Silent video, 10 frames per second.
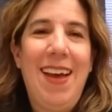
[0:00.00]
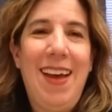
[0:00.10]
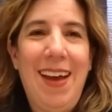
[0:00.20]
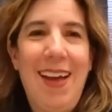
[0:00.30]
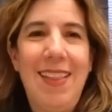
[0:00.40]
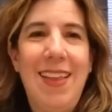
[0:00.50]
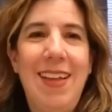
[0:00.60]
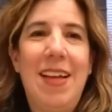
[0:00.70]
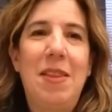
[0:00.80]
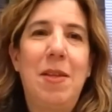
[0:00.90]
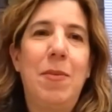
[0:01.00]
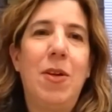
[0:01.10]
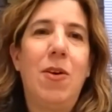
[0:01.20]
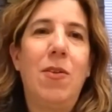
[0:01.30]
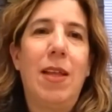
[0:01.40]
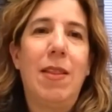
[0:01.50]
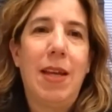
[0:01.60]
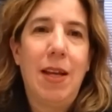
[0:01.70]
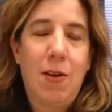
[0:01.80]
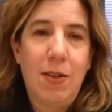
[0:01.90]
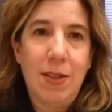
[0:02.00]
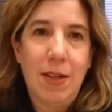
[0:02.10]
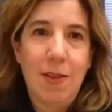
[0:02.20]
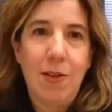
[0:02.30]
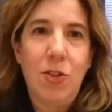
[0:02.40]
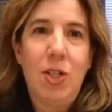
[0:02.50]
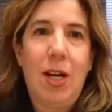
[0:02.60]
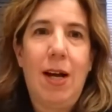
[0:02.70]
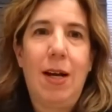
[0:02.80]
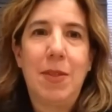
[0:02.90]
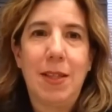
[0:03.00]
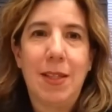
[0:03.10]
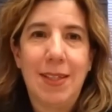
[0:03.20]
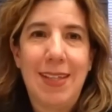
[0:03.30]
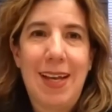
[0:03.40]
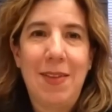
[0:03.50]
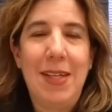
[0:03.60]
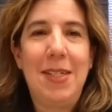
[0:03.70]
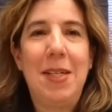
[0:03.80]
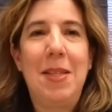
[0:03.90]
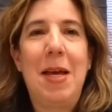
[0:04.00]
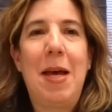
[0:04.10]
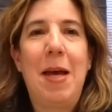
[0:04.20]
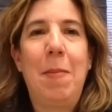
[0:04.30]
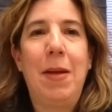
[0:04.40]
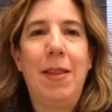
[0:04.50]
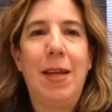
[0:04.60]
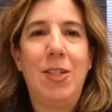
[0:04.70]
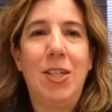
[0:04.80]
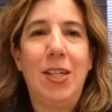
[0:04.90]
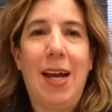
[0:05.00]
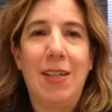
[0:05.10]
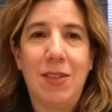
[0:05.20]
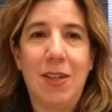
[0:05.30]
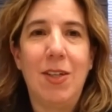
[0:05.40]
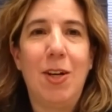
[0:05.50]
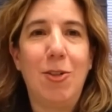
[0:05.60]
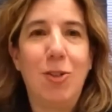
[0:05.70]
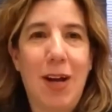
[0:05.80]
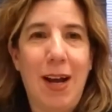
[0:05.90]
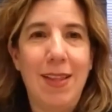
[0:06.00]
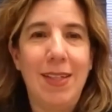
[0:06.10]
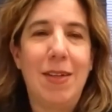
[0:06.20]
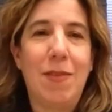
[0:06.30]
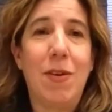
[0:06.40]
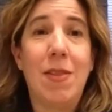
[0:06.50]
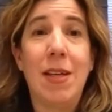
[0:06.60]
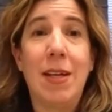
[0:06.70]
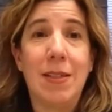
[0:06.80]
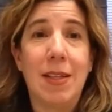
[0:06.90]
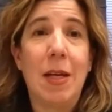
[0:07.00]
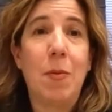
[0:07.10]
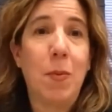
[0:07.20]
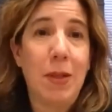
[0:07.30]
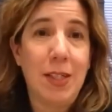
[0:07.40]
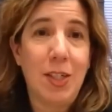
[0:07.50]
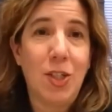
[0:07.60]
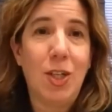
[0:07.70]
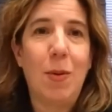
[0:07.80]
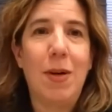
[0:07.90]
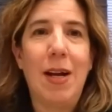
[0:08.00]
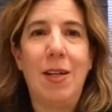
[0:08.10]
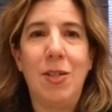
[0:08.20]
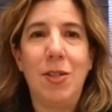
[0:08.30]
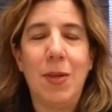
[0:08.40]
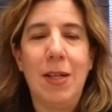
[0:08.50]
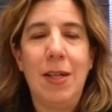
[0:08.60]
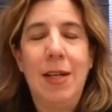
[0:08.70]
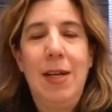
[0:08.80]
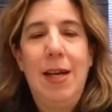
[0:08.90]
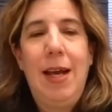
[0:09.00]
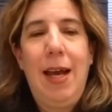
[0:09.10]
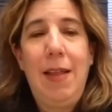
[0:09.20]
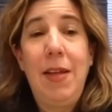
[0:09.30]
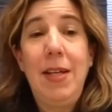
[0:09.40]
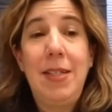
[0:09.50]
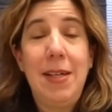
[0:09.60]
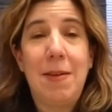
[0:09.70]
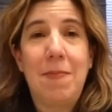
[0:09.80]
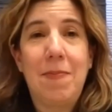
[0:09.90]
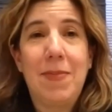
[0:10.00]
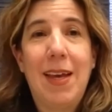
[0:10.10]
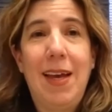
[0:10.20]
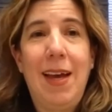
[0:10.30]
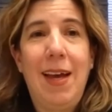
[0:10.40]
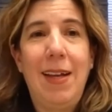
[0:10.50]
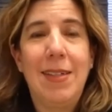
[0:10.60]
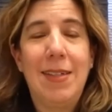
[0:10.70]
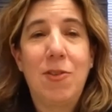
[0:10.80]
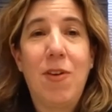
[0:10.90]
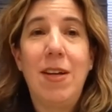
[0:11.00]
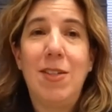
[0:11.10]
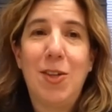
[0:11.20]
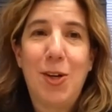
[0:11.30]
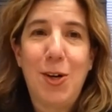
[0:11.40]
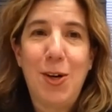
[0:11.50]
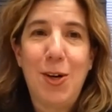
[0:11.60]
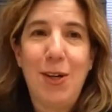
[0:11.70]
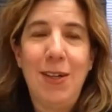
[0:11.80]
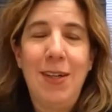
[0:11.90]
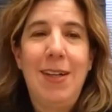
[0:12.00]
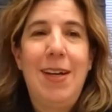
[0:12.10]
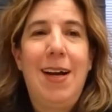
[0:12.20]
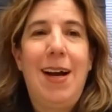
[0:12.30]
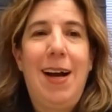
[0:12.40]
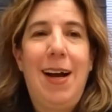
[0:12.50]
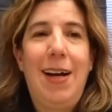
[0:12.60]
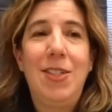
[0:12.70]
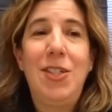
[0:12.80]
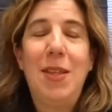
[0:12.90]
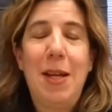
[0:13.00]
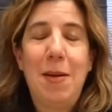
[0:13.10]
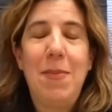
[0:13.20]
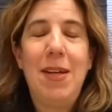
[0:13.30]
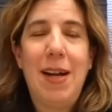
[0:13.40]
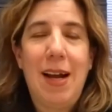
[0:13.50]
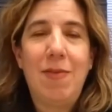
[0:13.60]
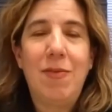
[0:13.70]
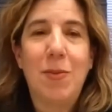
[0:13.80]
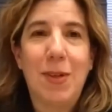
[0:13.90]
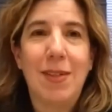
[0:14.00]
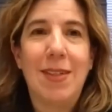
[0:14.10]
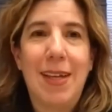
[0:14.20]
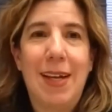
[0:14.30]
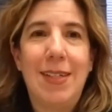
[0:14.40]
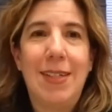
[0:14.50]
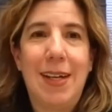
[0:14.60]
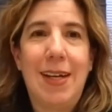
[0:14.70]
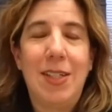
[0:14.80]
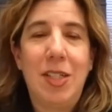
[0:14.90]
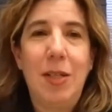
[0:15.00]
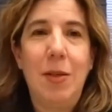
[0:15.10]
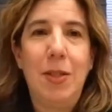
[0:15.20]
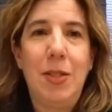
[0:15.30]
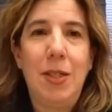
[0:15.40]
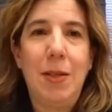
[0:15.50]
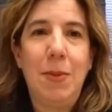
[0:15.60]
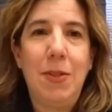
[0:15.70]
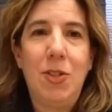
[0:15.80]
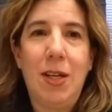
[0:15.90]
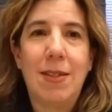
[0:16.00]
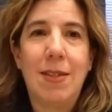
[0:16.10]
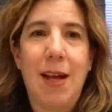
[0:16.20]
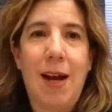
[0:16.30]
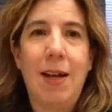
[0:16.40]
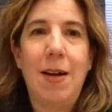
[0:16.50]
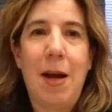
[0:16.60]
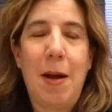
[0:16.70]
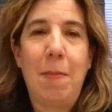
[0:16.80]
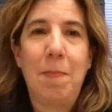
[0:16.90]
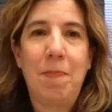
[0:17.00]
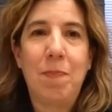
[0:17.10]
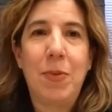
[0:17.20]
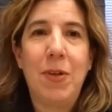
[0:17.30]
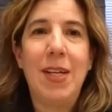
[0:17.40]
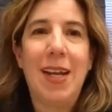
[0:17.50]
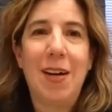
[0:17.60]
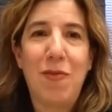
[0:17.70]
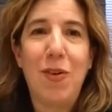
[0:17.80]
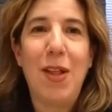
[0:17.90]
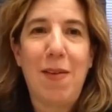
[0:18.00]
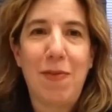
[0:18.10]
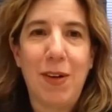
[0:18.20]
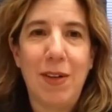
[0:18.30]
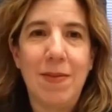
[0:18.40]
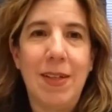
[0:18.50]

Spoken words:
And they let them know that they'd all done those jobs and this is how they did them, and that she has to, you know, try these different things, and they were willing to show her how to do it. And they did. And credit to her, she then admitted afterwards that she was just not putting in a full effort.